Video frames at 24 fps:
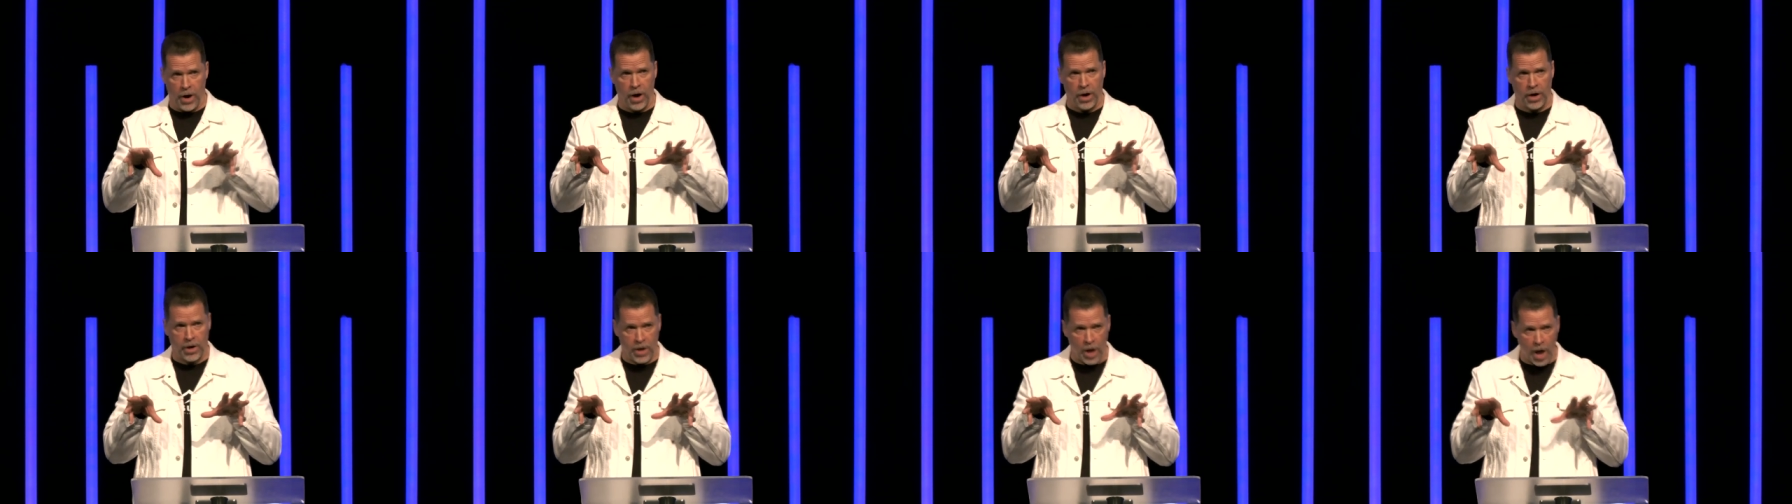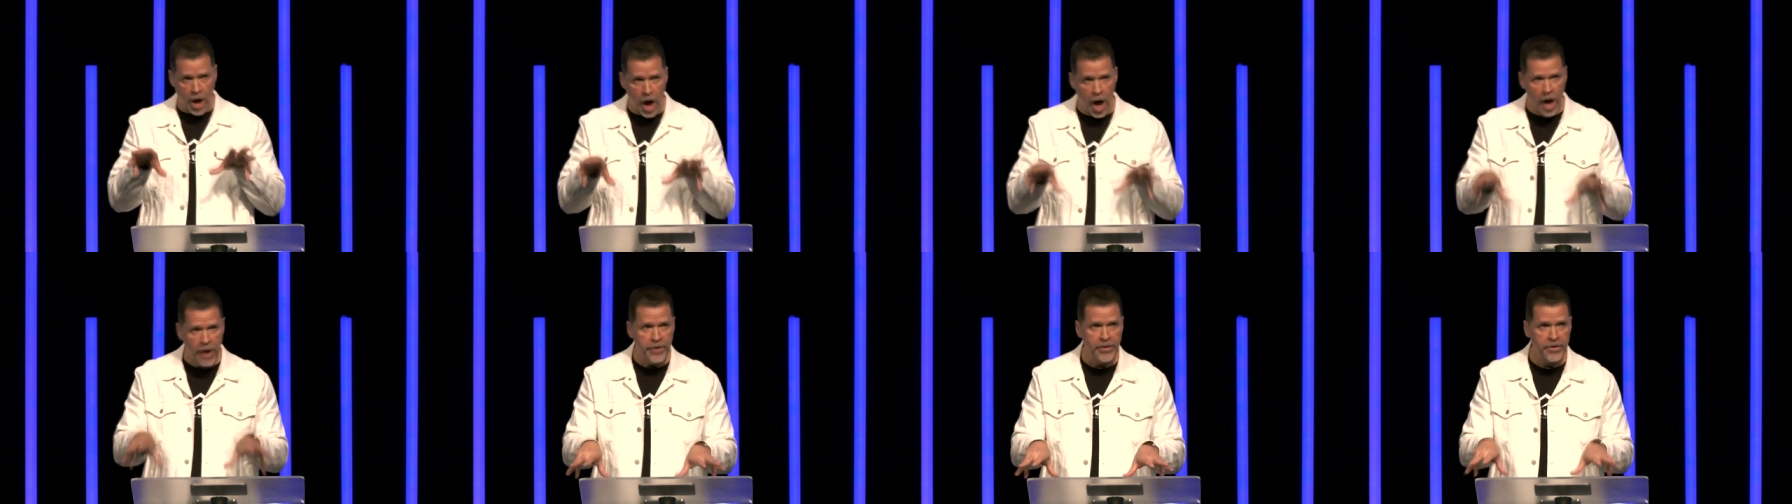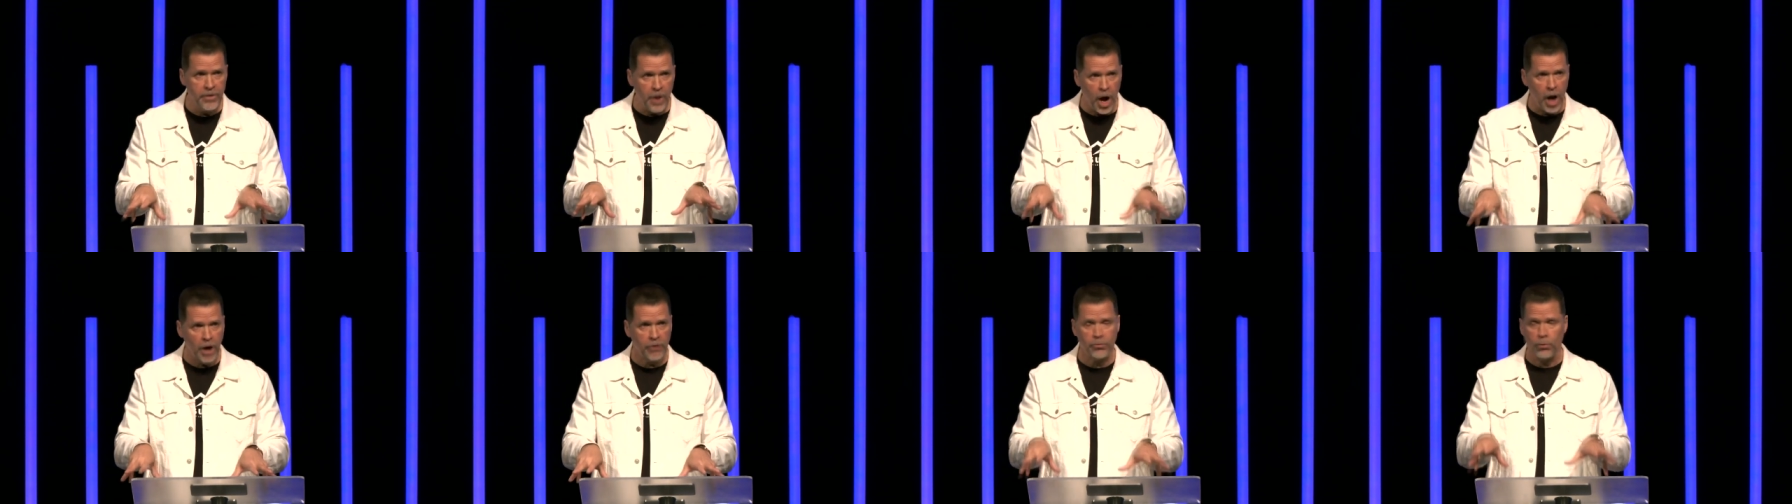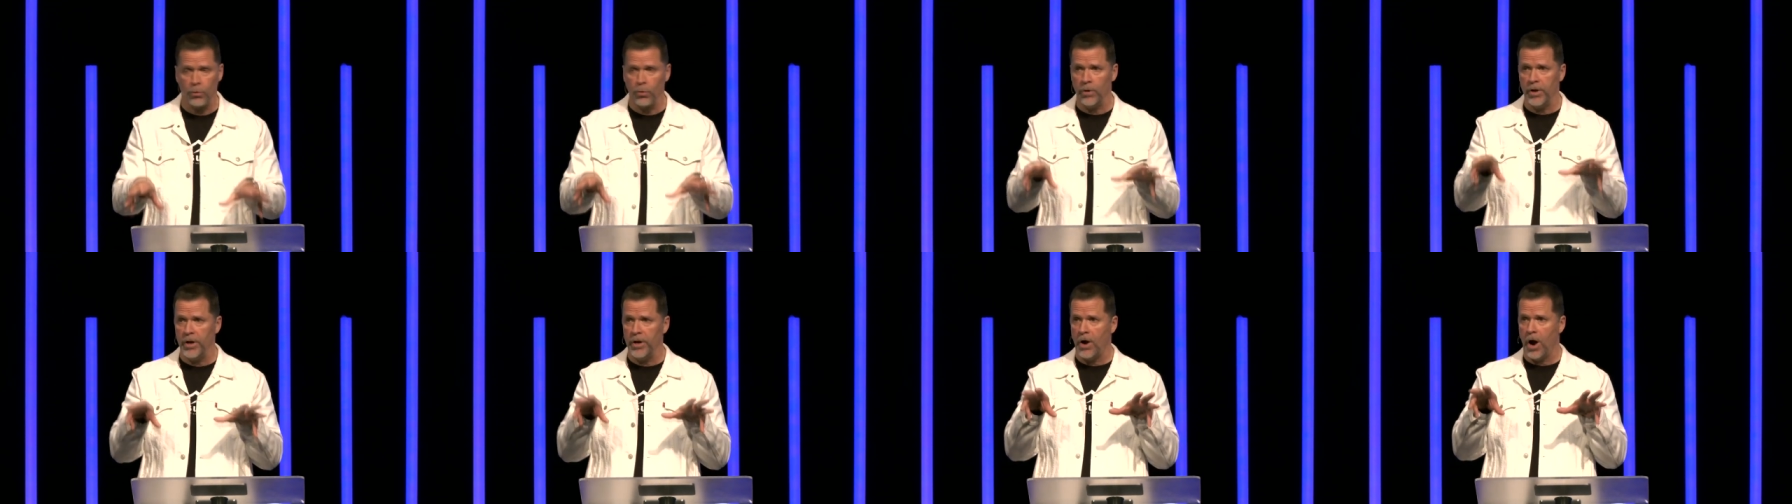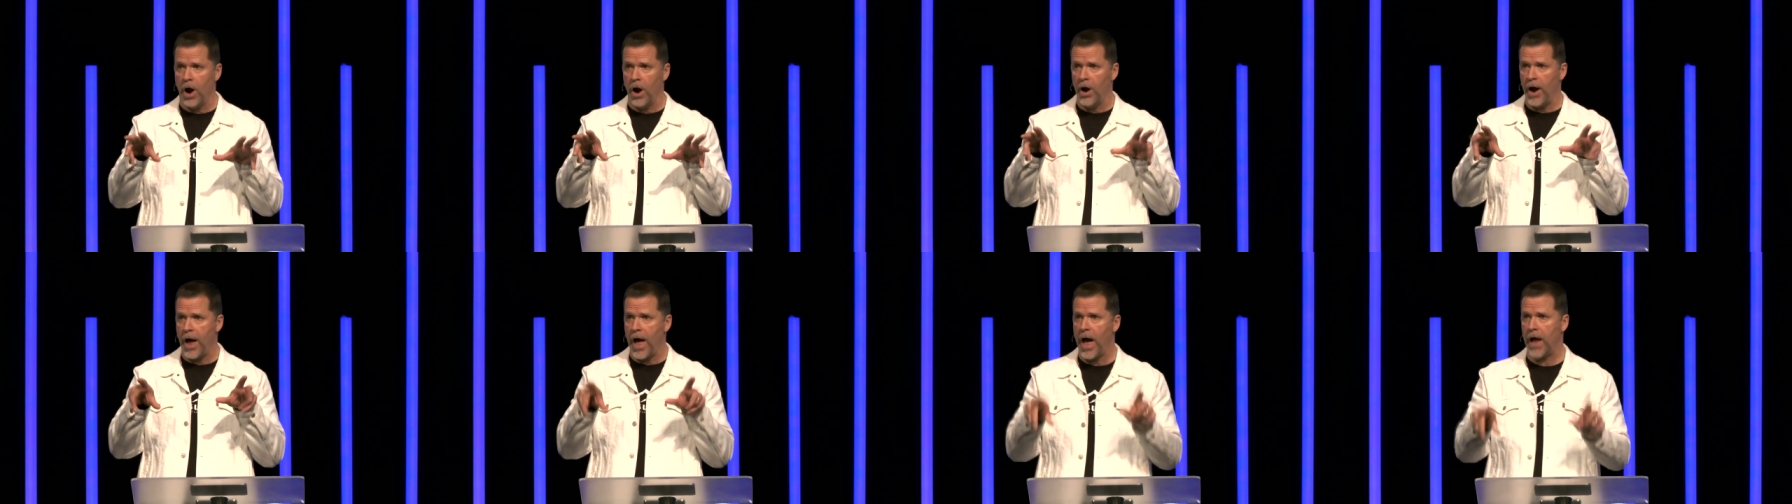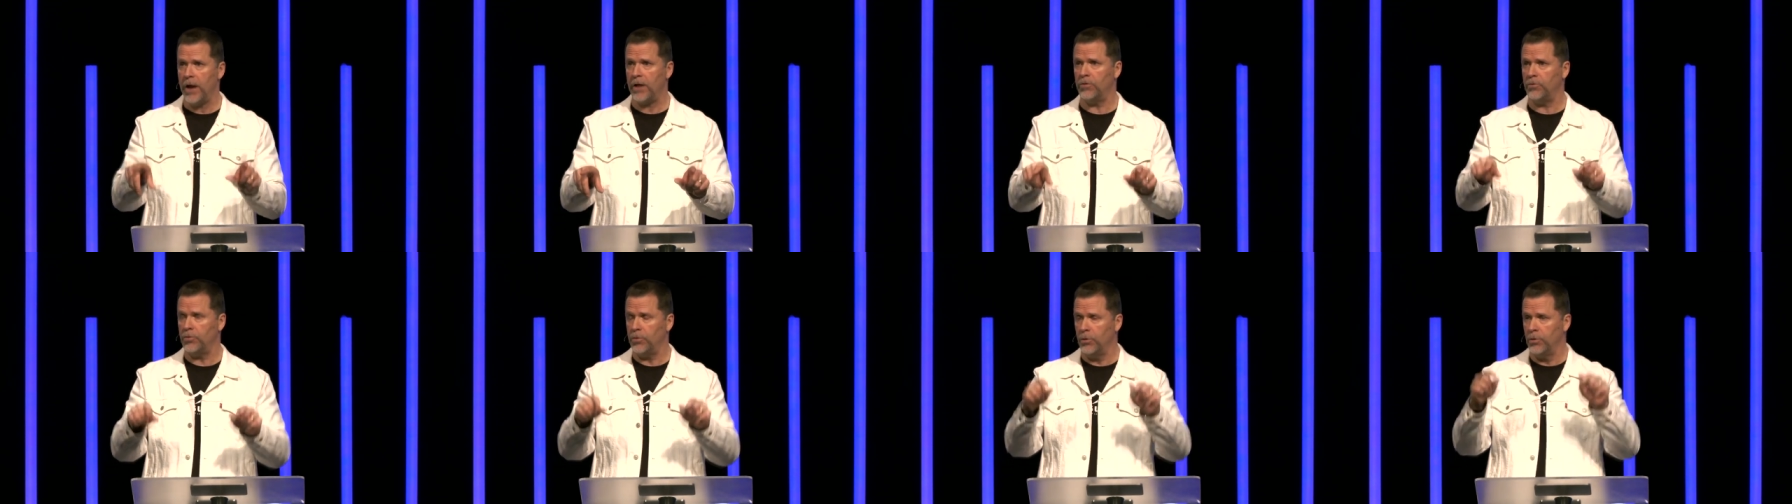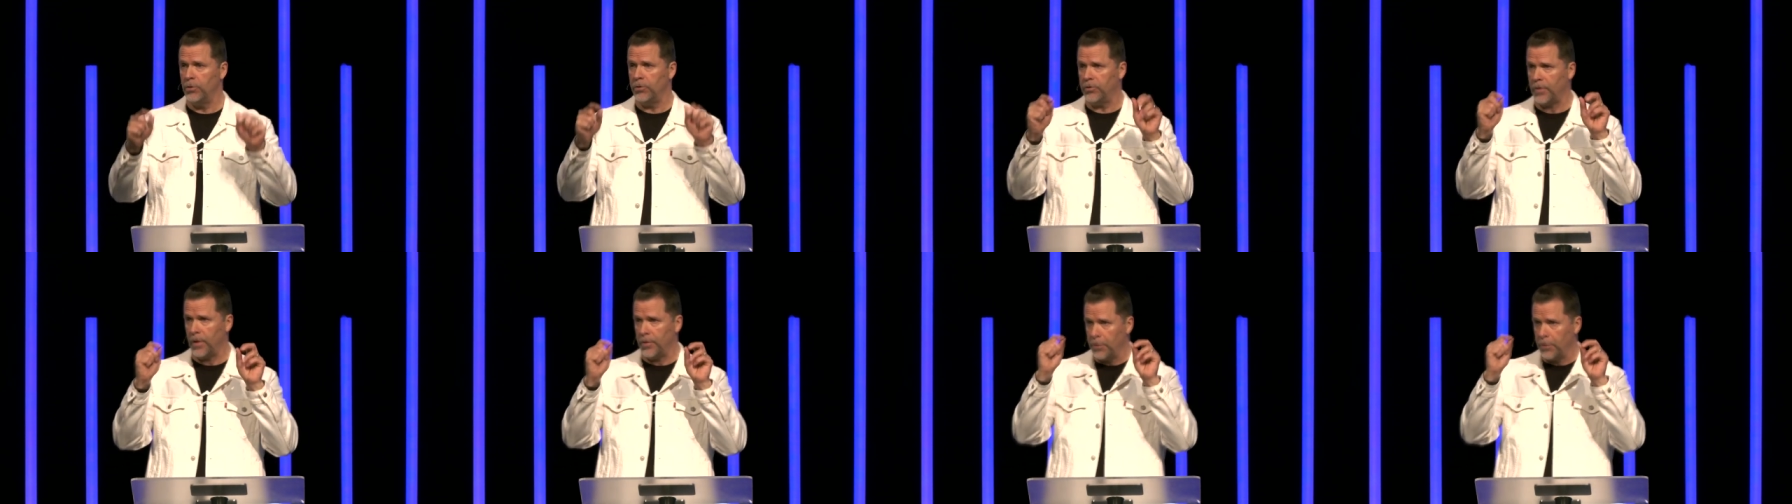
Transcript: in our conduct or in our attitudes,